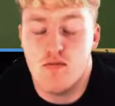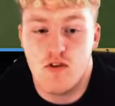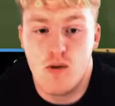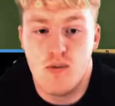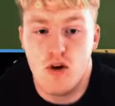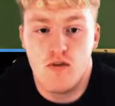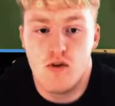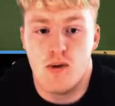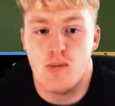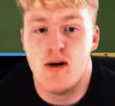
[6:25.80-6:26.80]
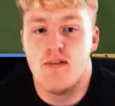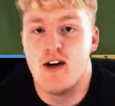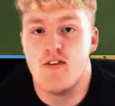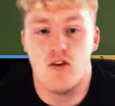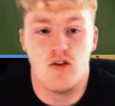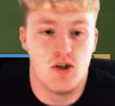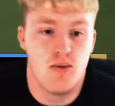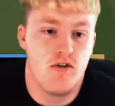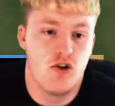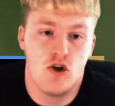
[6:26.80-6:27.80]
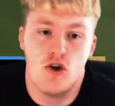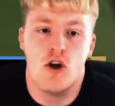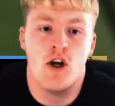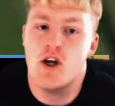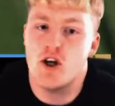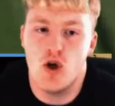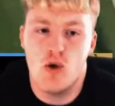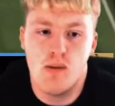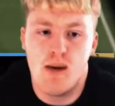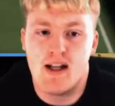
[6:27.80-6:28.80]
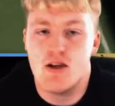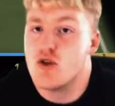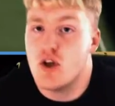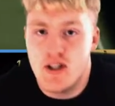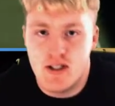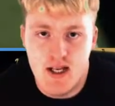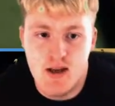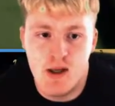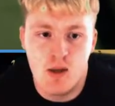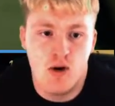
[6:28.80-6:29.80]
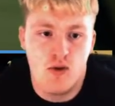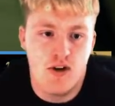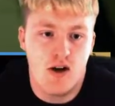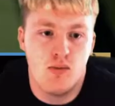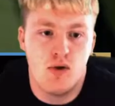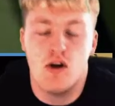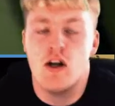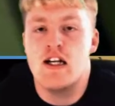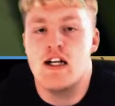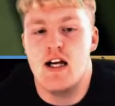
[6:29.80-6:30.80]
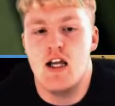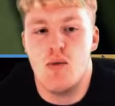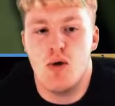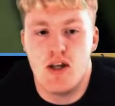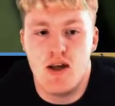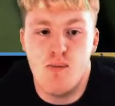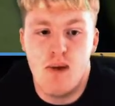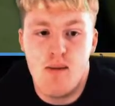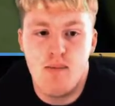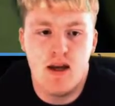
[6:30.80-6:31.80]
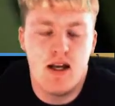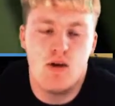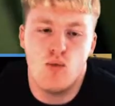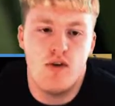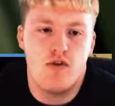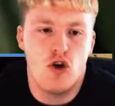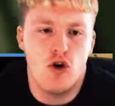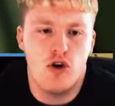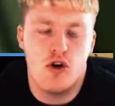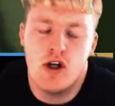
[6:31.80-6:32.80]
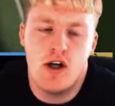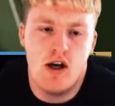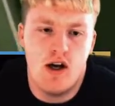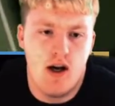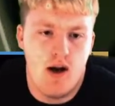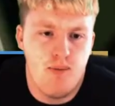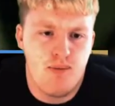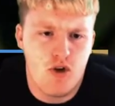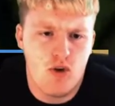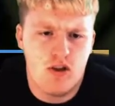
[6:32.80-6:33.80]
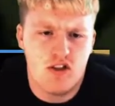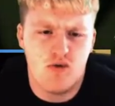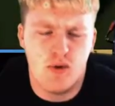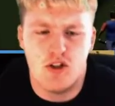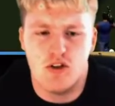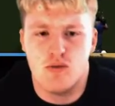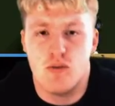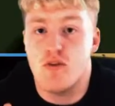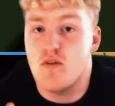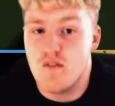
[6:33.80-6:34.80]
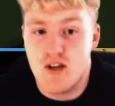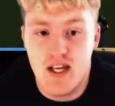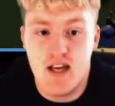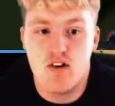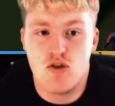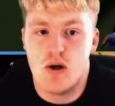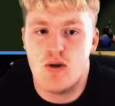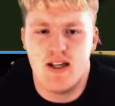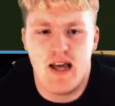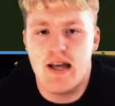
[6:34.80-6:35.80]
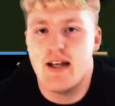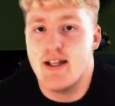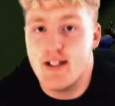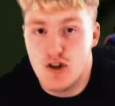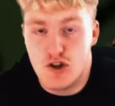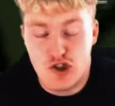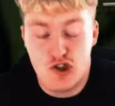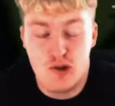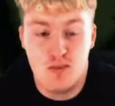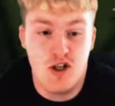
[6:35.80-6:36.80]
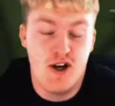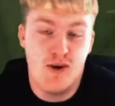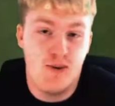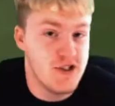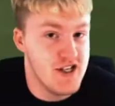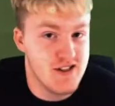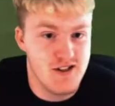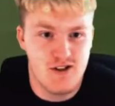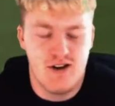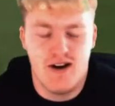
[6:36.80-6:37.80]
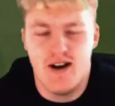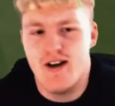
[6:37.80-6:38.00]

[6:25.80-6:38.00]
not from the Prem either. Obviously we've done Koulibaly, who's not in the team anyway. We've now put the boy Kimpembe in. We've done who else have we done? We've done Fekir as well. Again, he's on the subs, which isn't great.